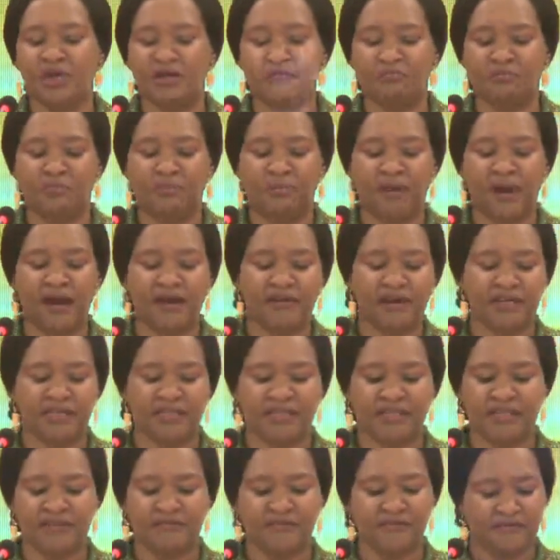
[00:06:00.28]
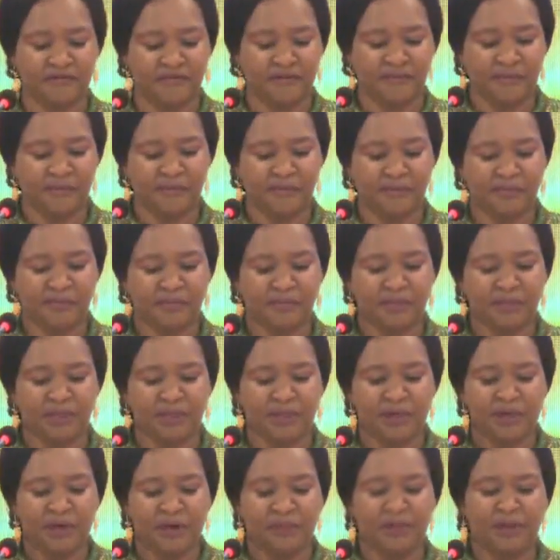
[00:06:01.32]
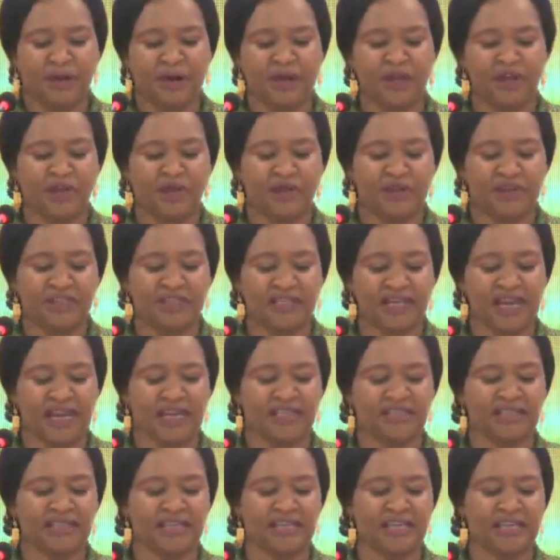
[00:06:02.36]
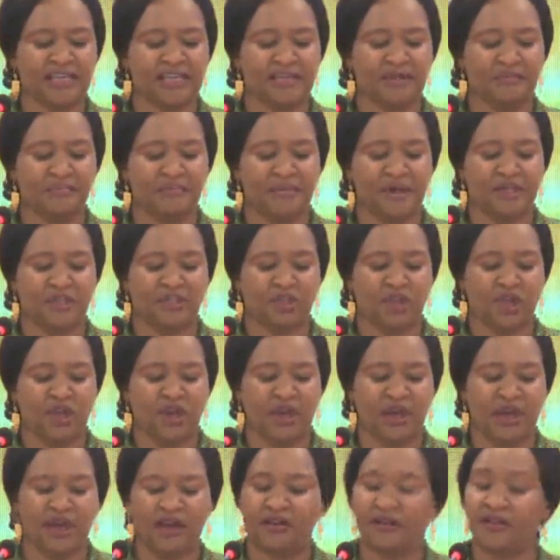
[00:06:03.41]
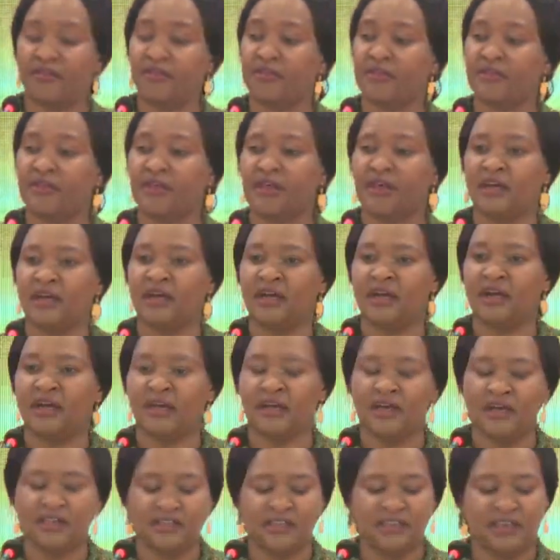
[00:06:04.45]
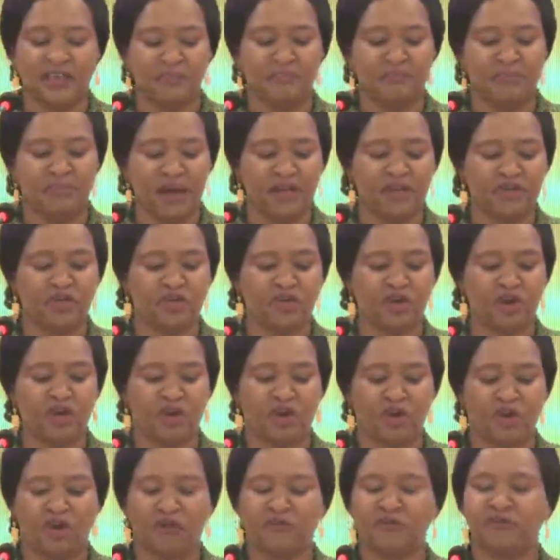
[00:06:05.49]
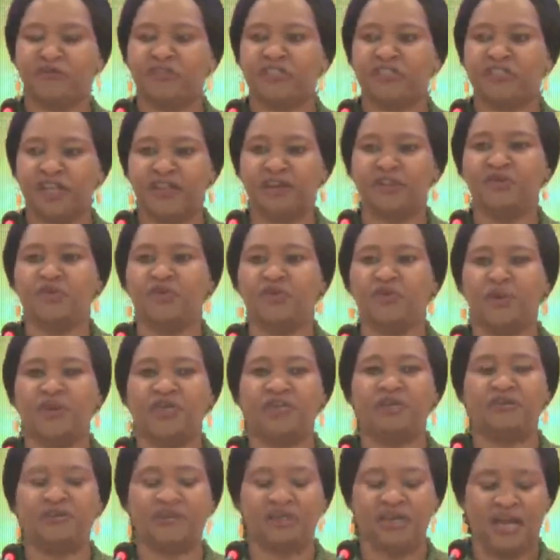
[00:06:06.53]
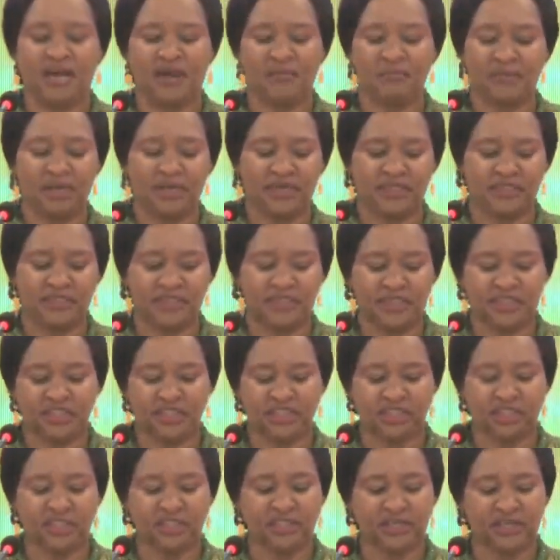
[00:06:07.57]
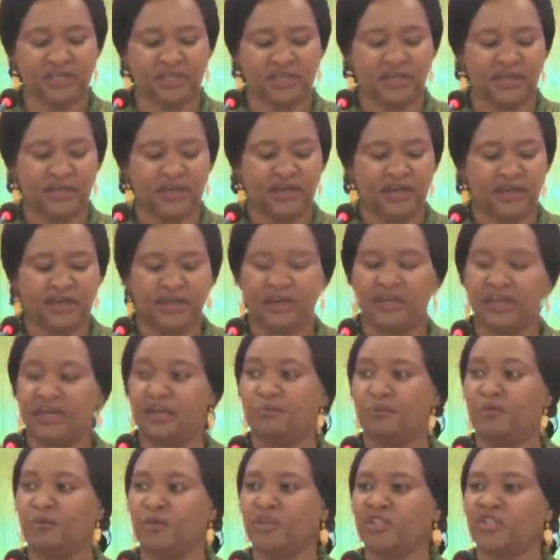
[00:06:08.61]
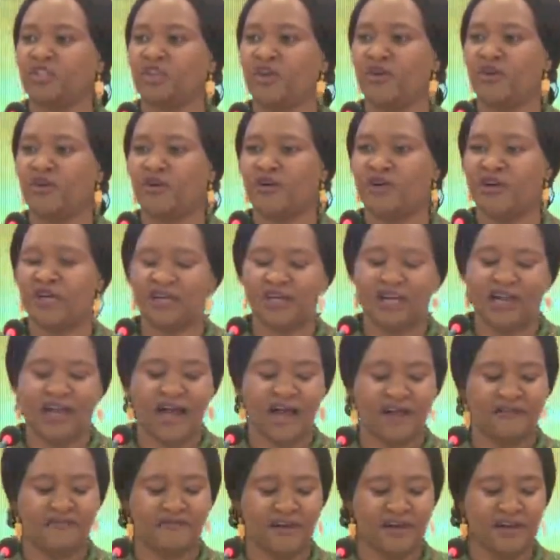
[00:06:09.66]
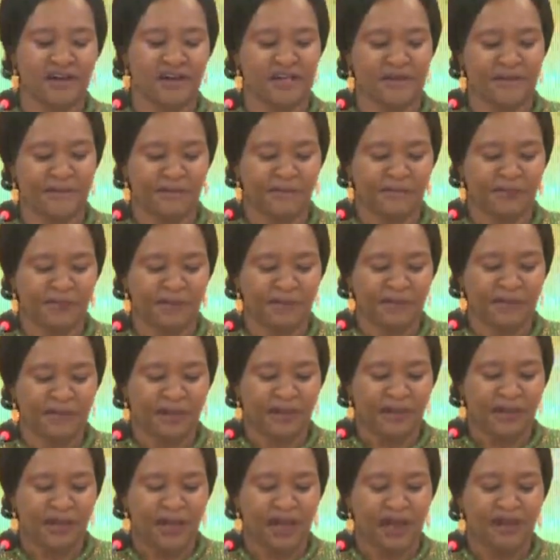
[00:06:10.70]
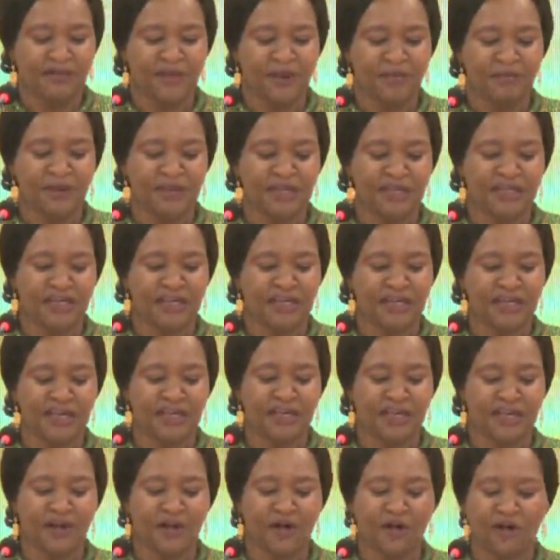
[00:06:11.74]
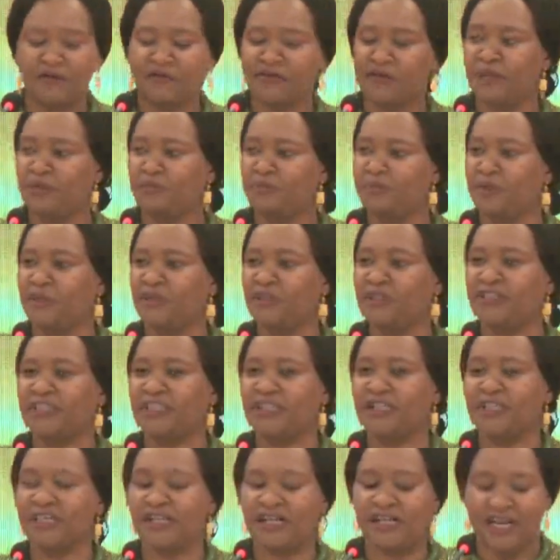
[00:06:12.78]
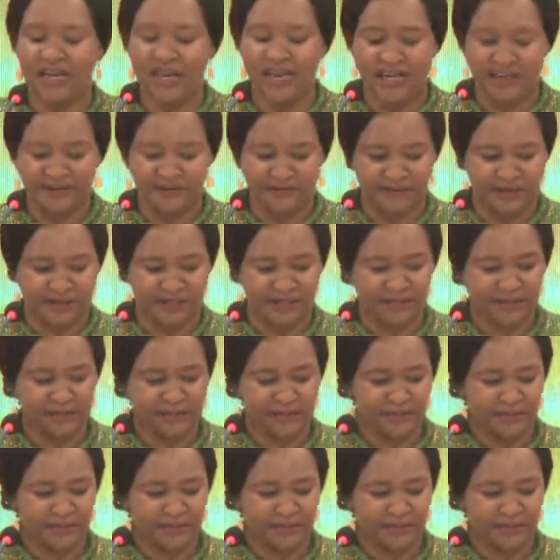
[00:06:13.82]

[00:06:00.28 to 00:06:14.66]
imperative. Prioritizing mental health is the bedrock of genuine rehabilitation, emotional recovery, and the beginning of rebuilding lives.